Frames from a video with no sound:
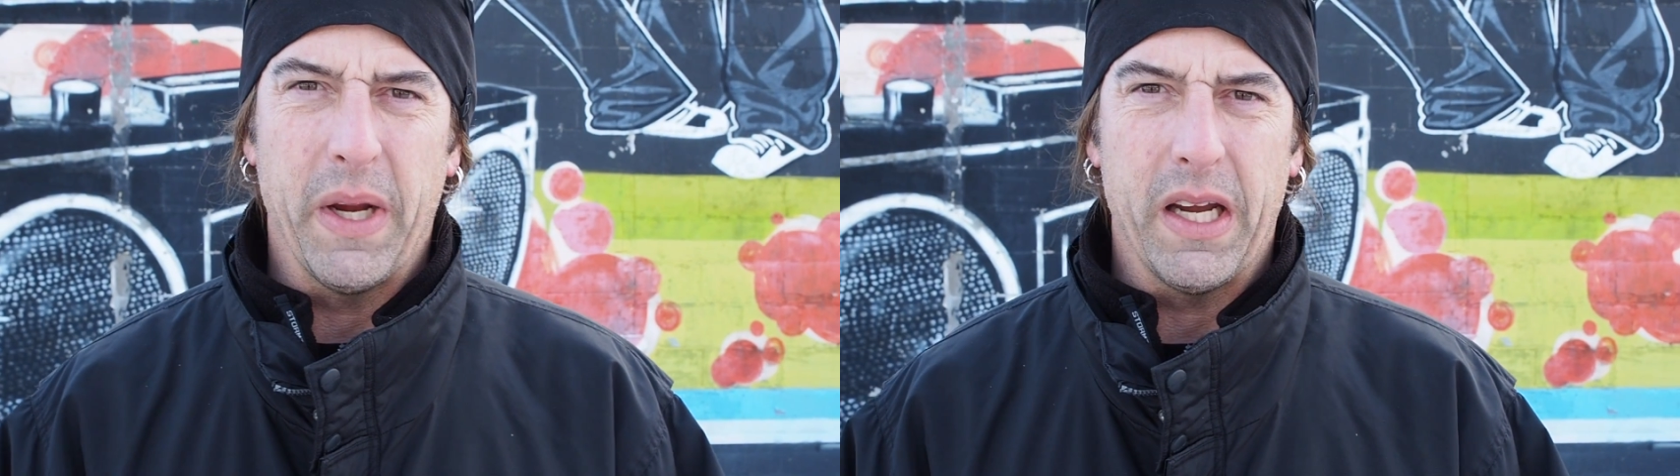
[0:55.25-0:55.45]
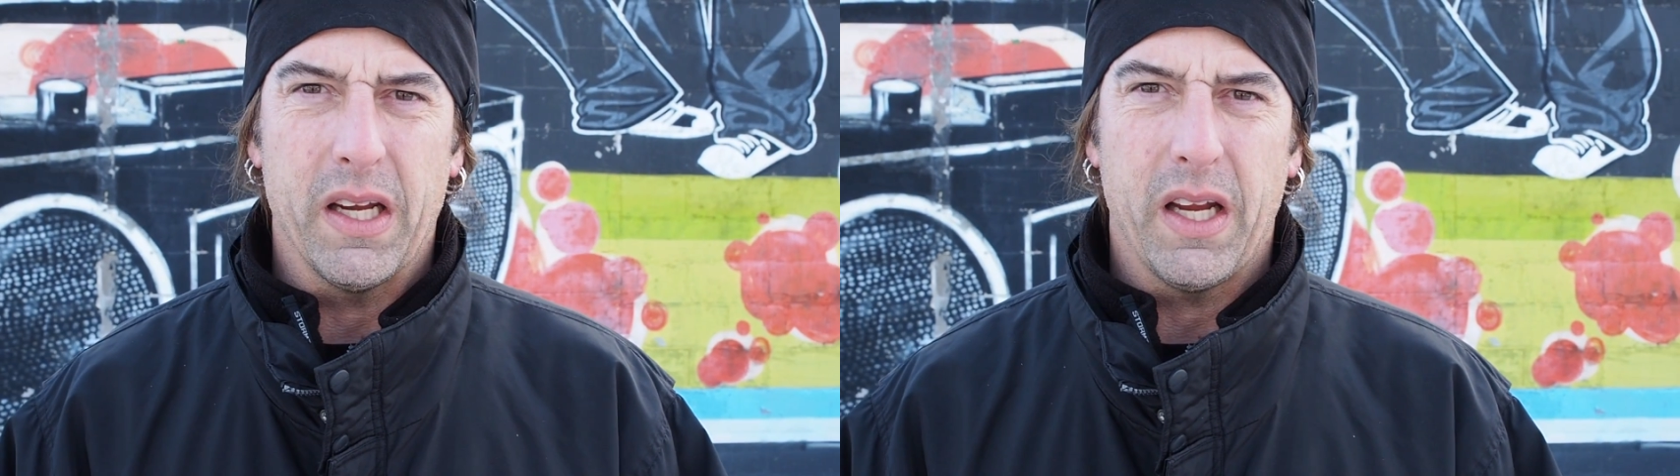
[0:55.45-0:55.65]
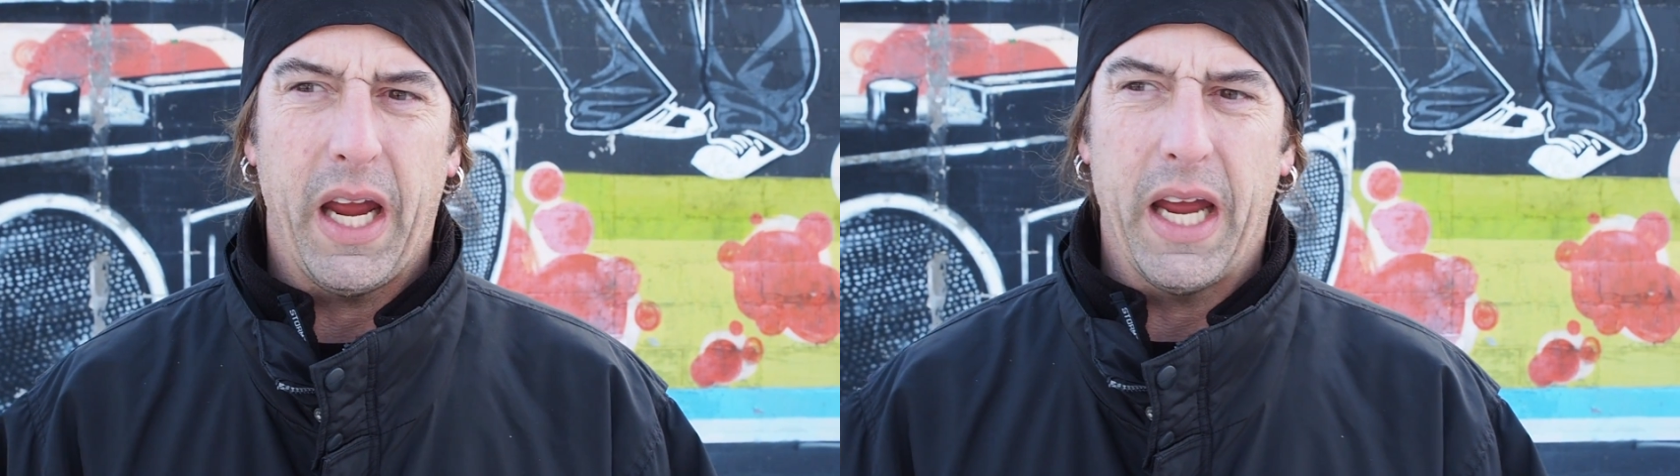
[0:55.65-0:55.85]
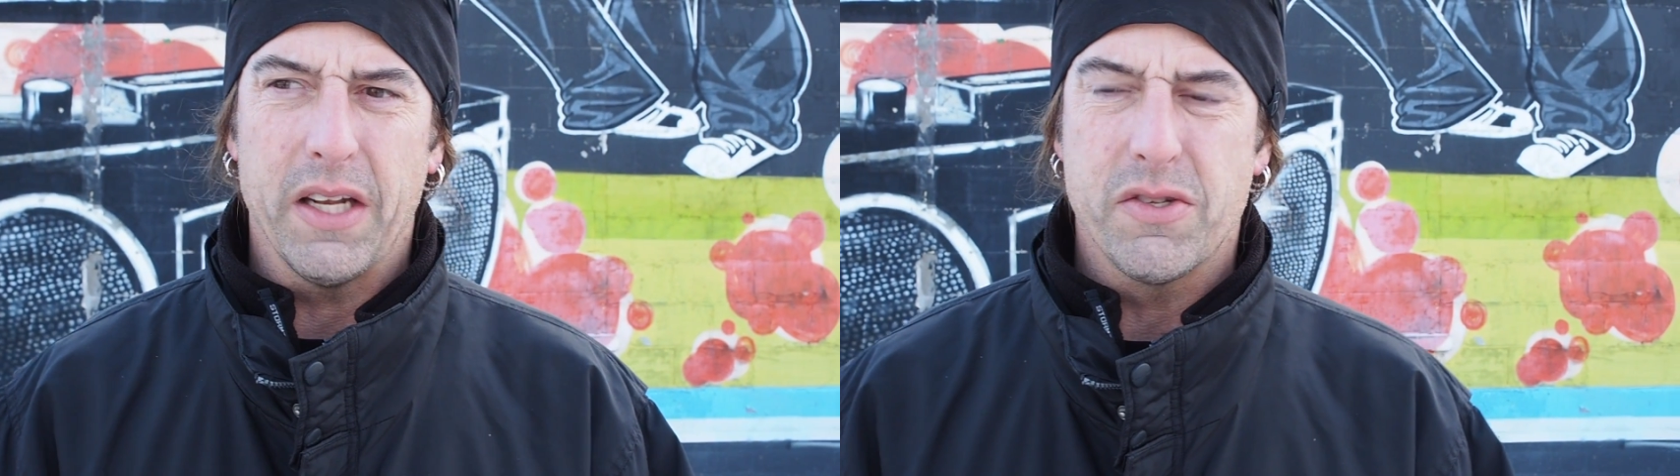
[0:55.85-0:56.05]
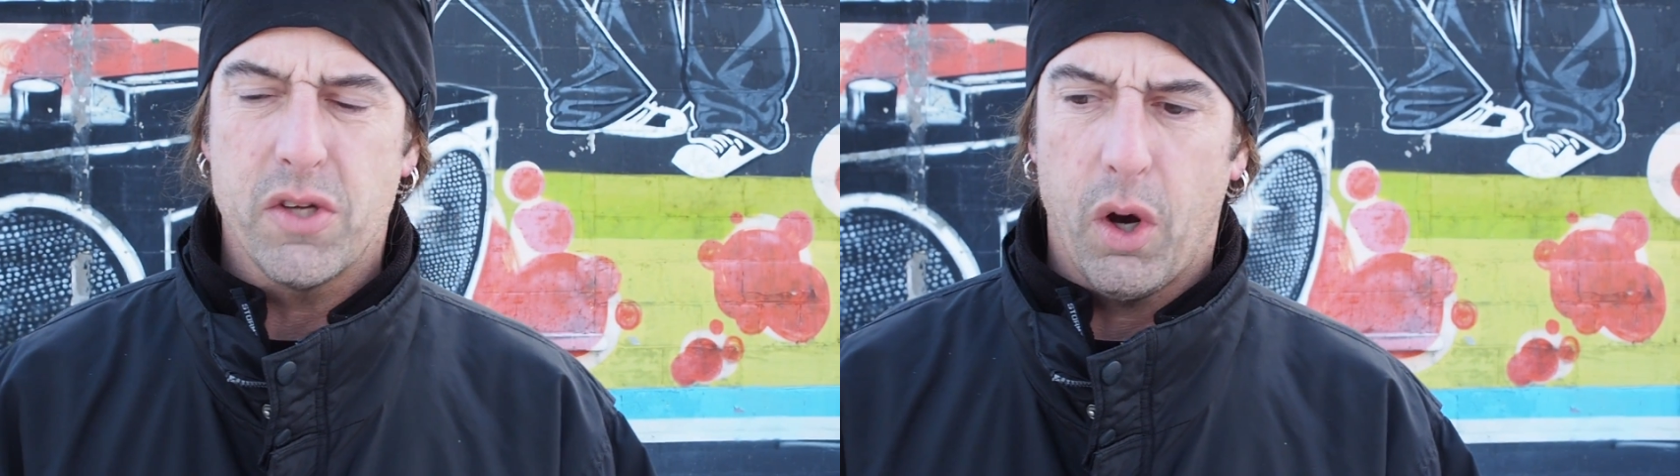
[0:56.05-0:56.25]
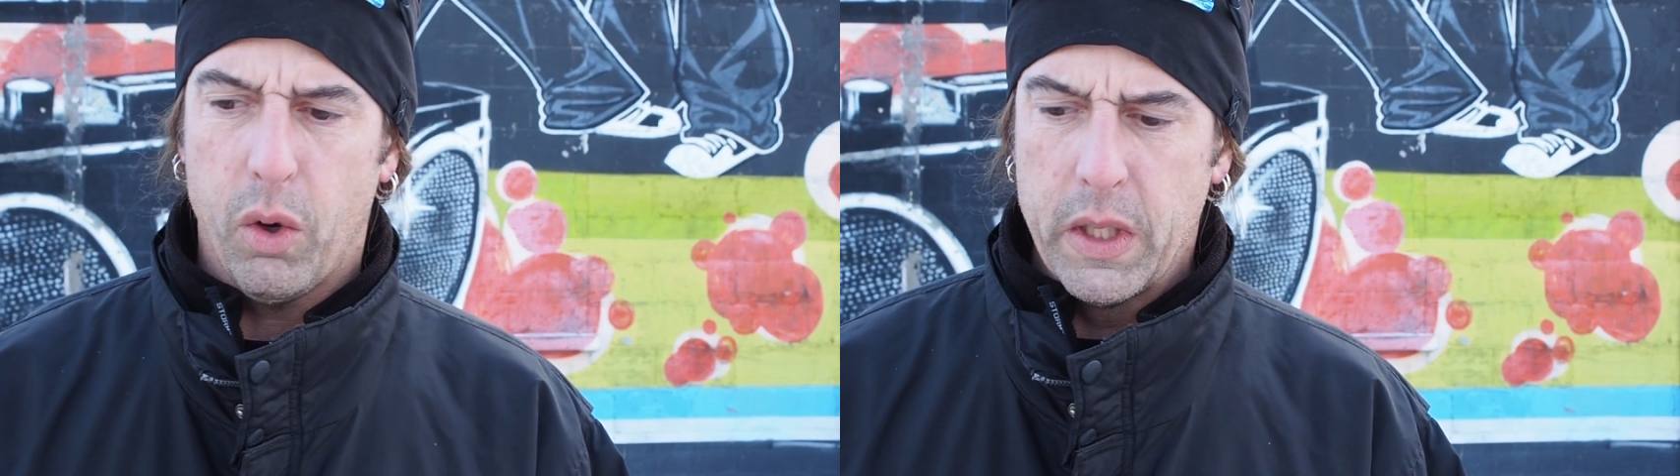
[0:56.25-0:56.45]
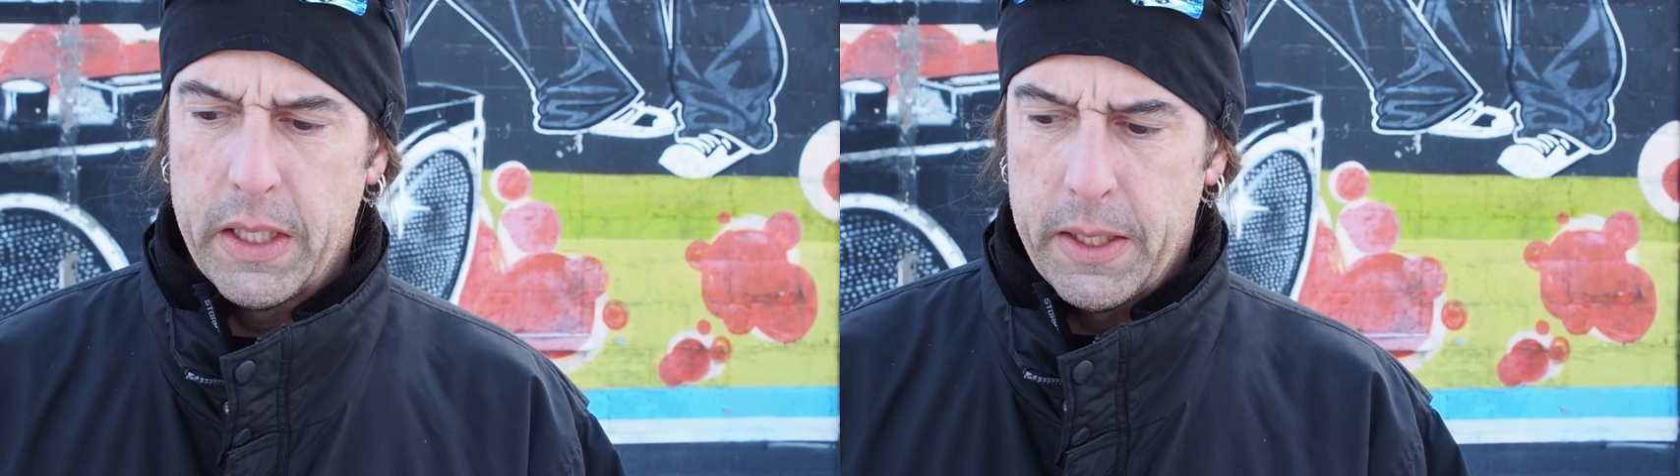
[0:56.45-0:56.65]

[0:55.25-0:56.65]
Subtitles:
me, and so